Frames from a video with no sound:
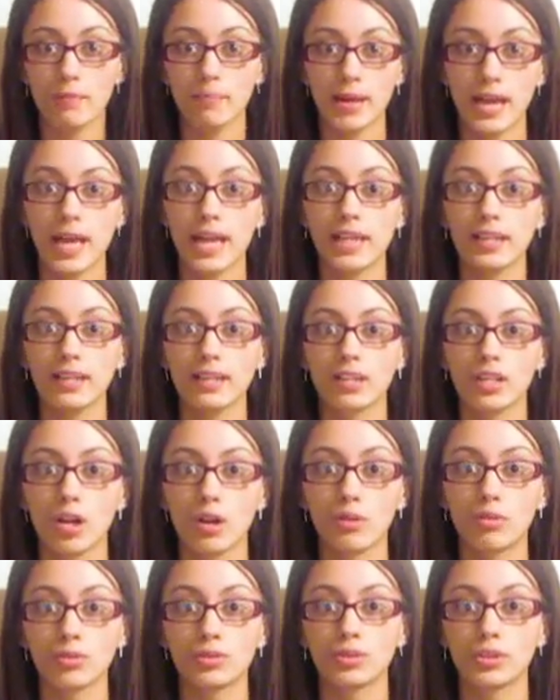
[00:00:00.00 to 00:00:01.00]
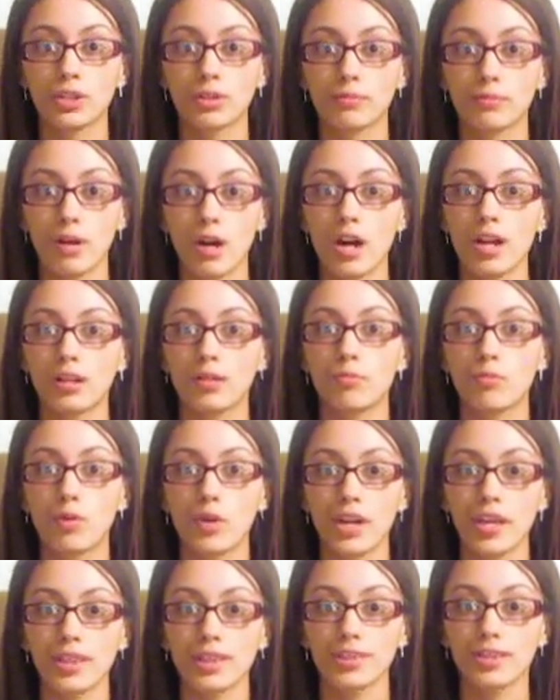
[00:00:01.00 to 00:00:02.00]
bed, coat their bottom
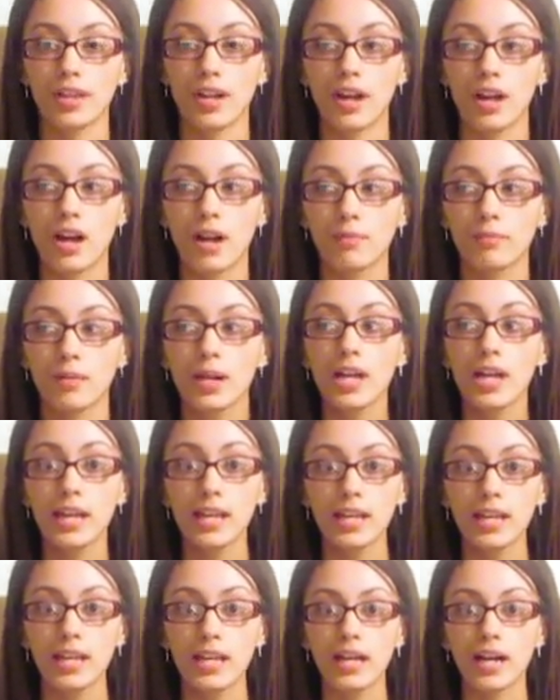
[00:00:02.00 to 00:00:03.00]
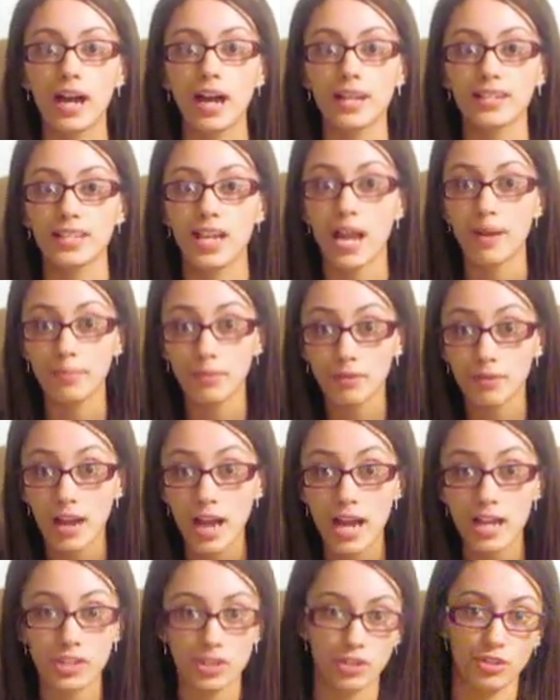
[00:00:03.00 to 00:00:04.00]
with a diaper
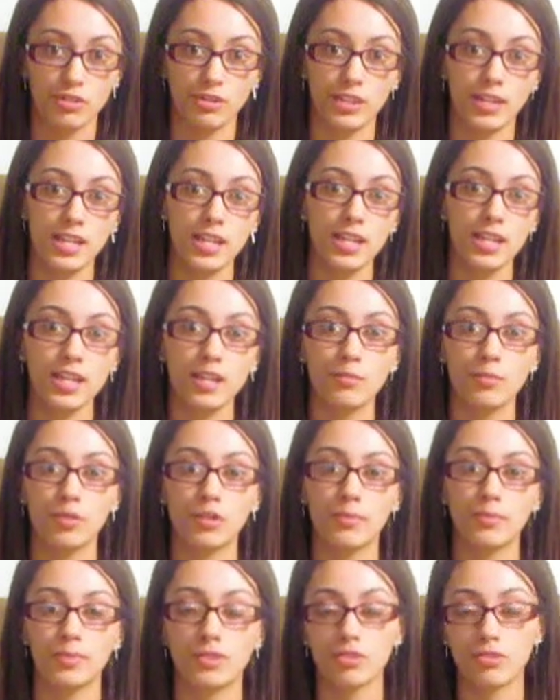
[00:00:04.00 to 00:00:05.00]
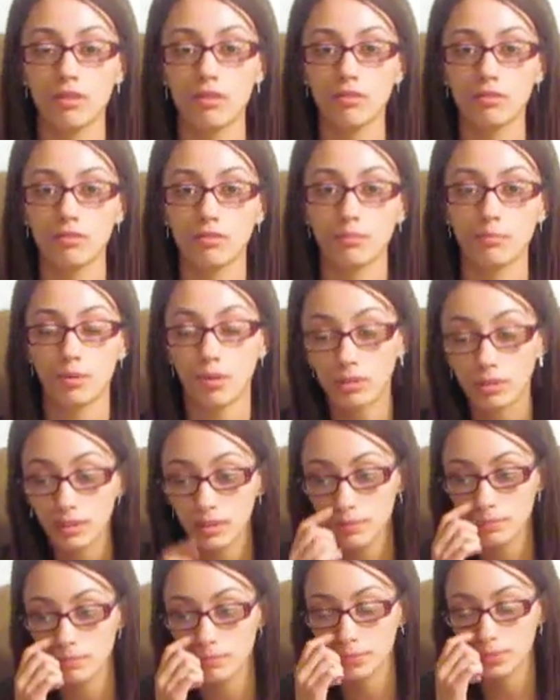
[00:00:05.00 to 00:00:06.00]
rash cream or
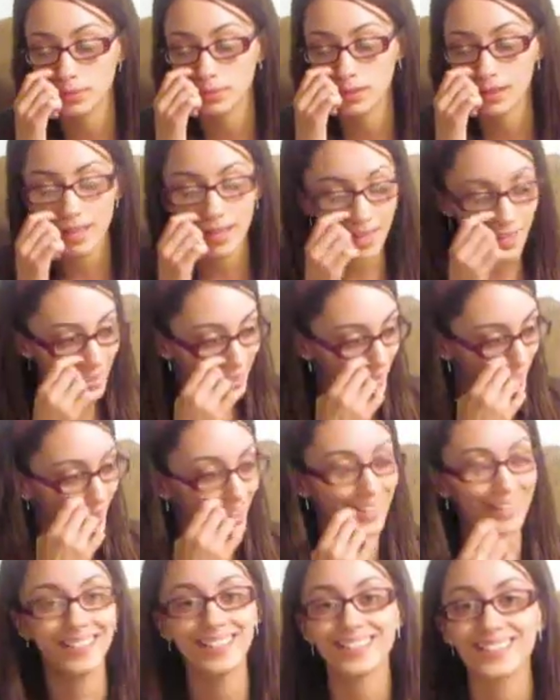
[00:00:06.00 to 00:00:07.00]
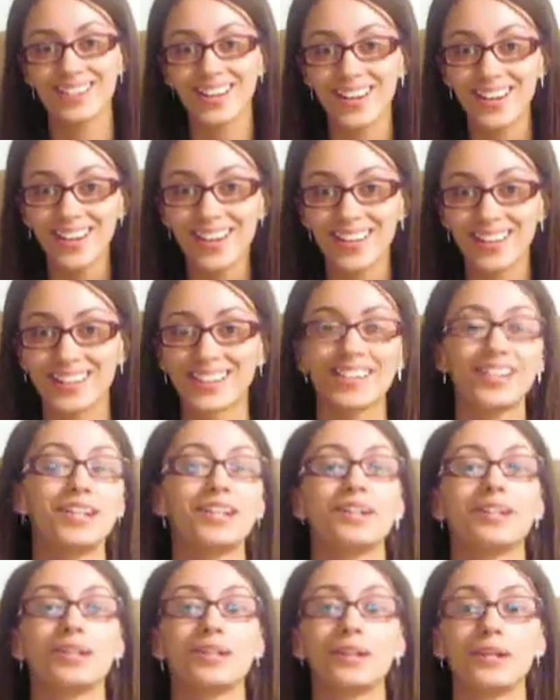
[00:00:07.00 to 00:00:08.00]
I cannot talk.
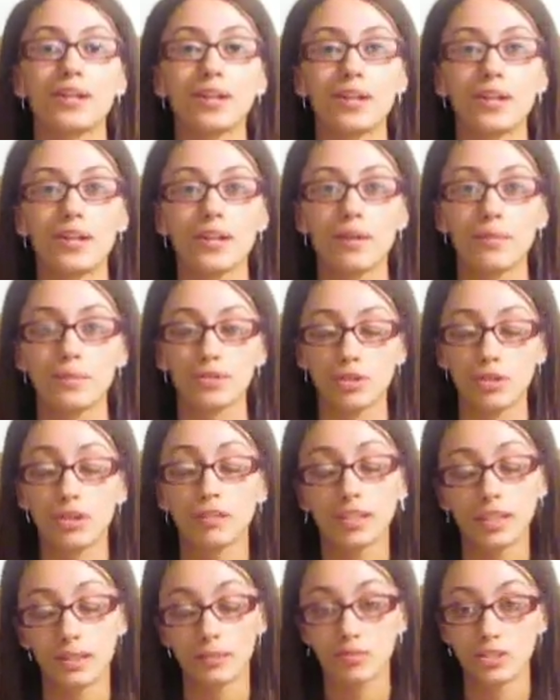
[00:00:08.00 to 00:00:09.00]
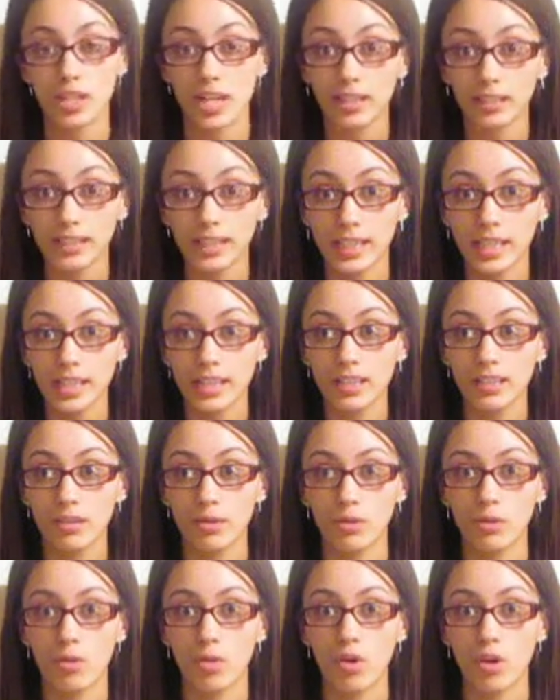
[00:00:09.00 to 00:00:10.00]
Petroleum jelly,
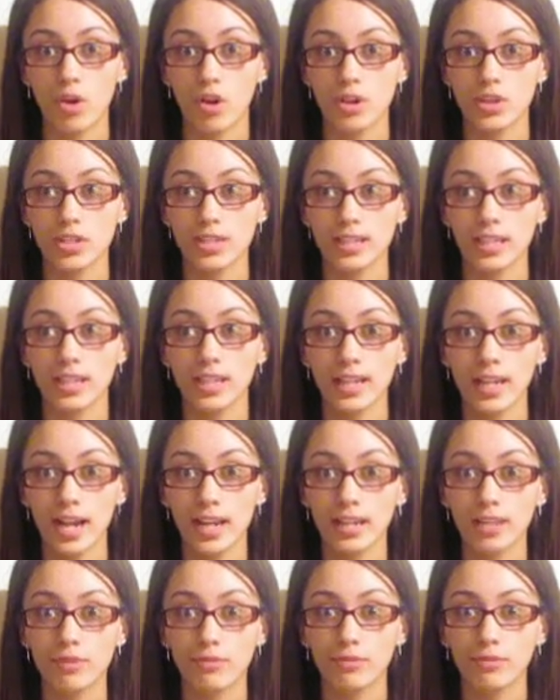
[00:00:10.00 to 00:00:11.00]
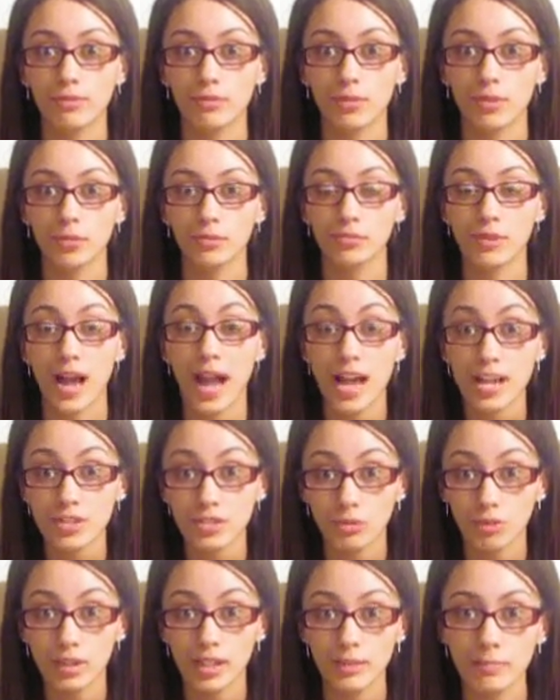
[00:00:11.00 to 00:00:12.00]
or just any kind of rash
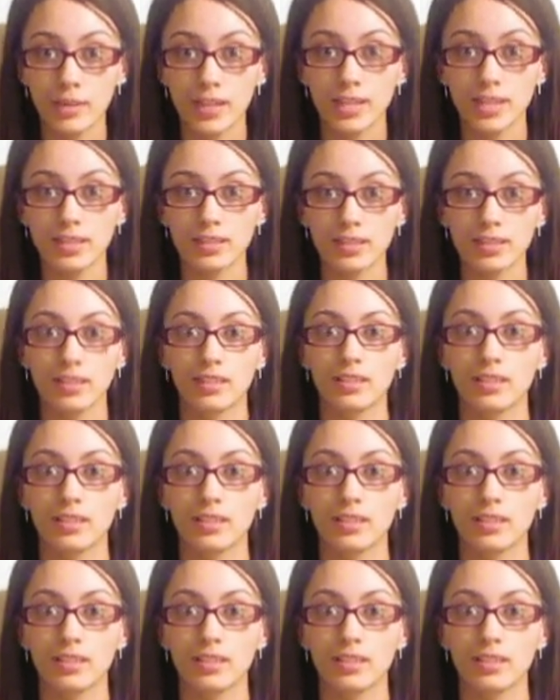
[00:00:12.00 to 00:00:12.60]
ointment,